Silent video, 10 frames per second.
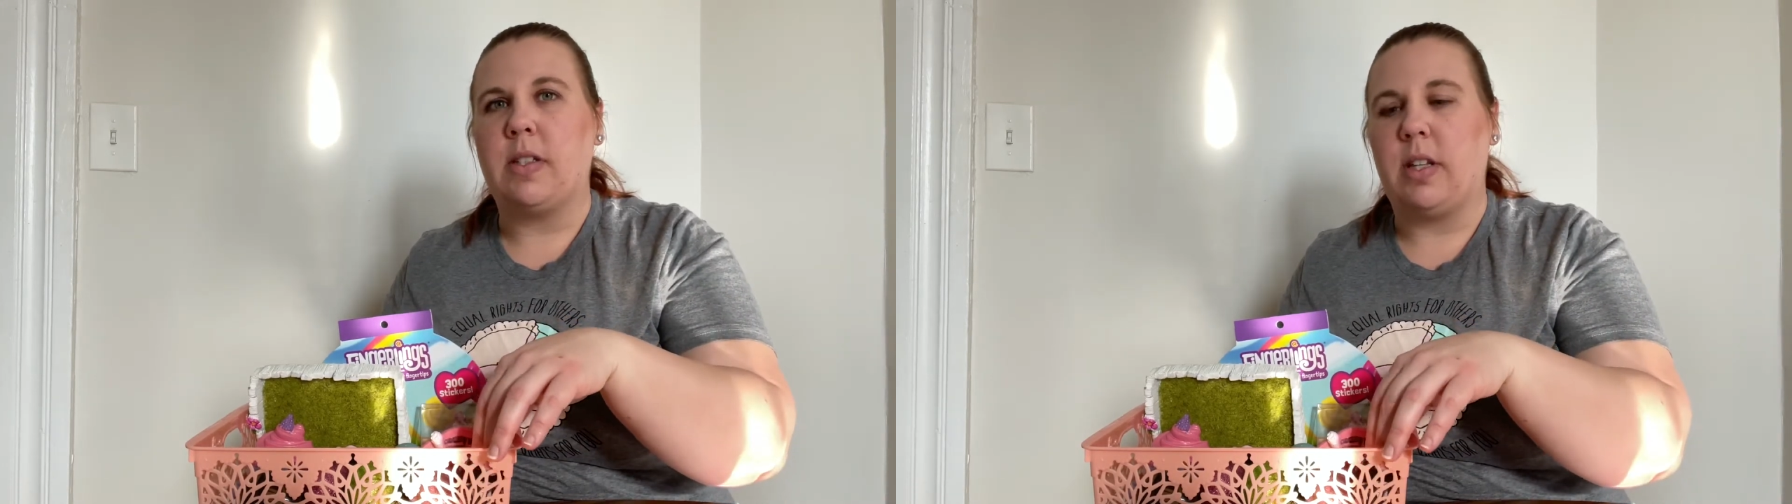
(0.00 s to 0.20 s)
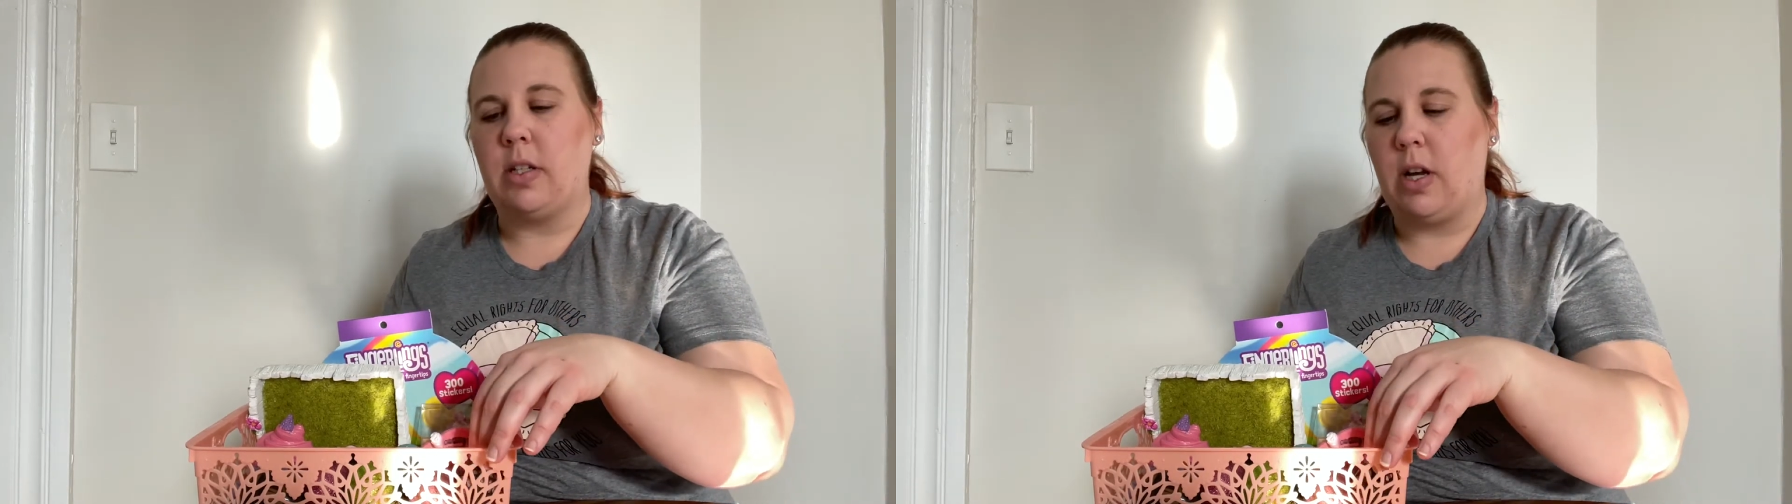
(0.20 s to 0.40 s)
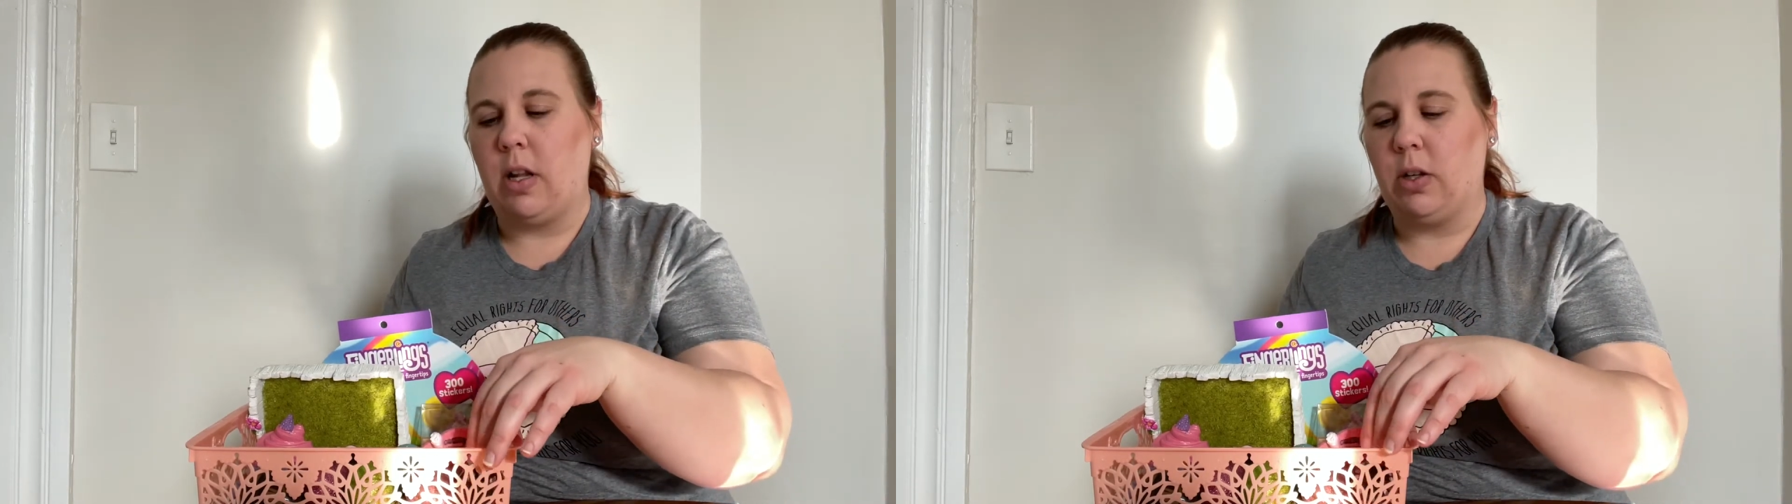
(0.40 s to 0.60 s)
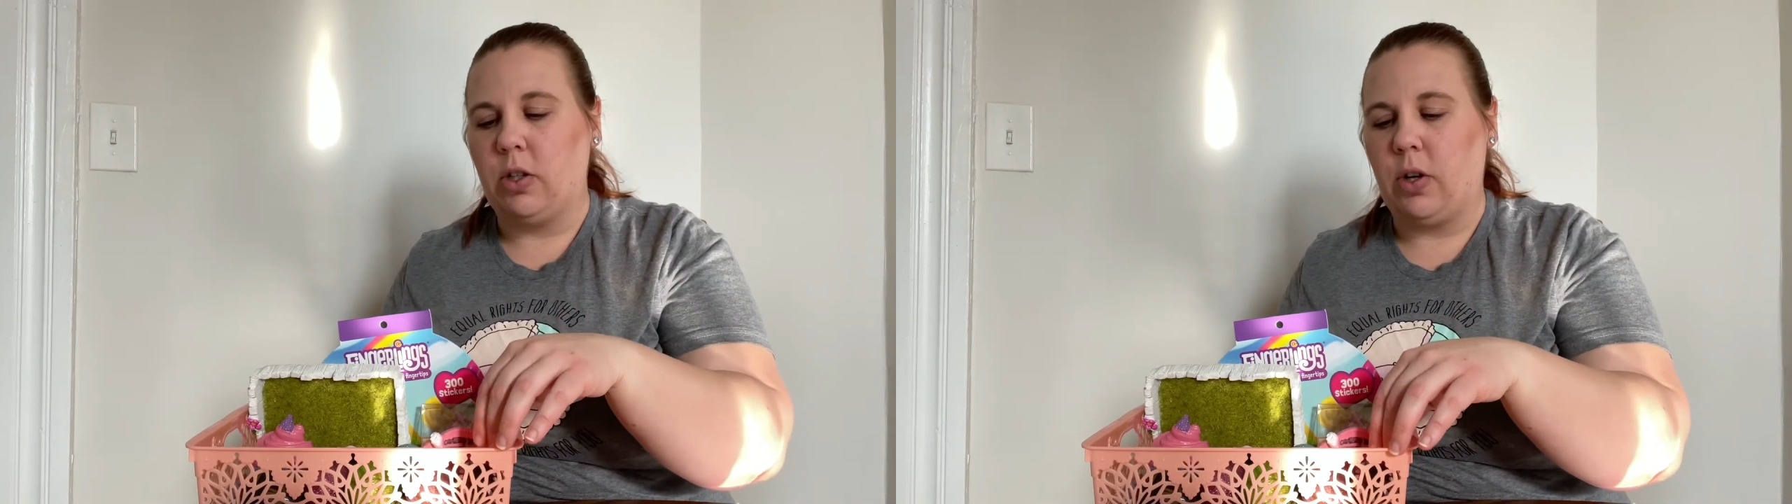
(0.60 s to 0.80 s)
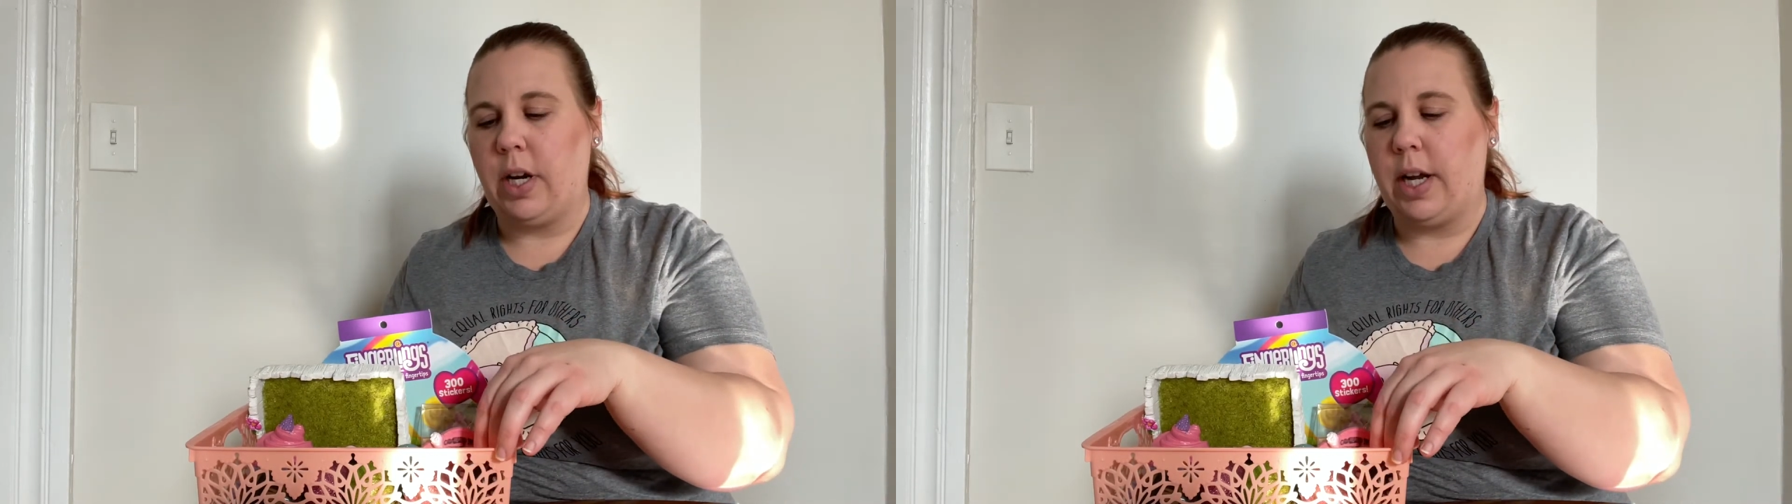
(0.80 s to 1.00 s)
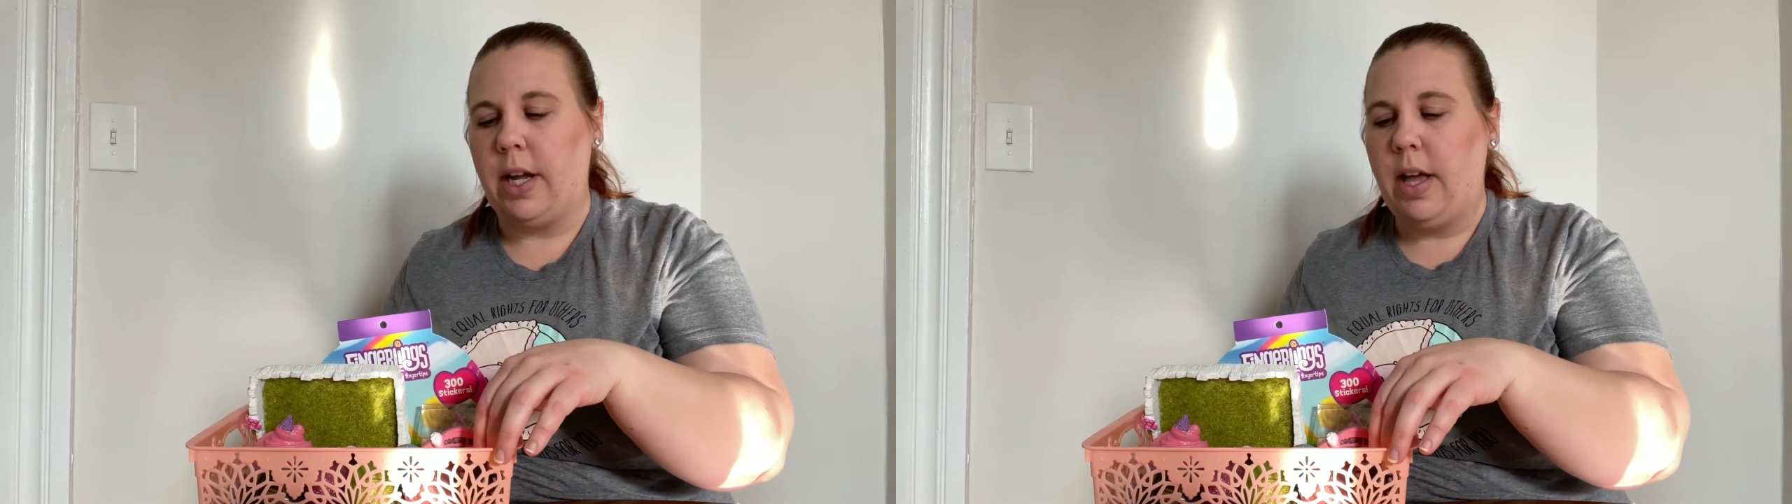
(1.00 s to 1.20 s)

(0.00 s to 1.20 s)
at the Dollar Tree.